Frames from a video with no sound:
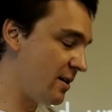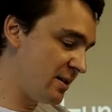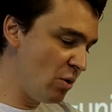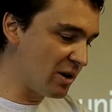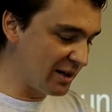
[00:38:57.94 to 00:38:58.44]

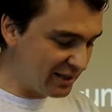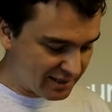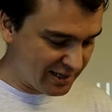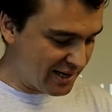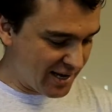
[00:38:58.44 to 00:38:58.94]
there's more.
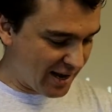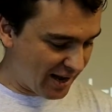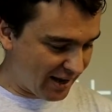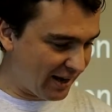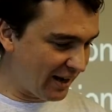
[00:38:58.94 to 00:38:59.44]

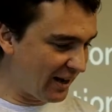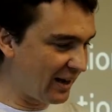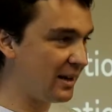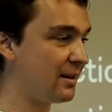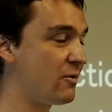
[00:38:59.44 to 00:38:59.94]

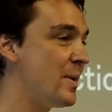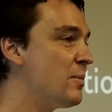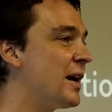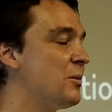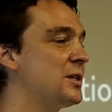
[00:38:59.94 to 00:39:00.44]

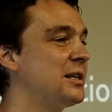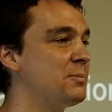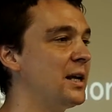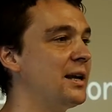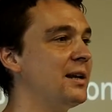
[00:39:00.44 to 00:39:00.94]
Remember I was
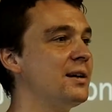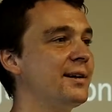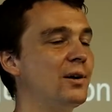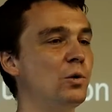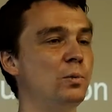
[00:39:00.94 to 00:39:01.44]
explaining
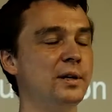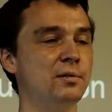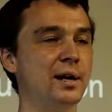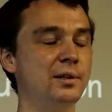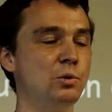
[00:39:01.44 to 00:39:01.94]
how we
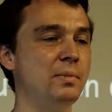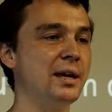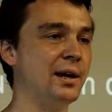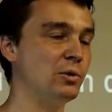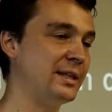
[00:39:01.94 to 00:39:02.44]
try to
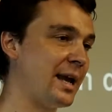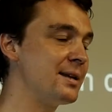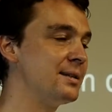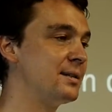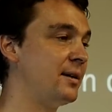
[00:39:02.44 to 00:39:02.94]
make our
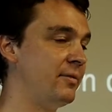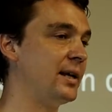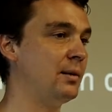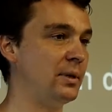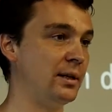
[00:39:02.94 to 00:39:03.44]
tests
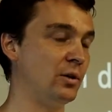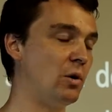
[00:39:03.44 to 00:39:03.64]
available in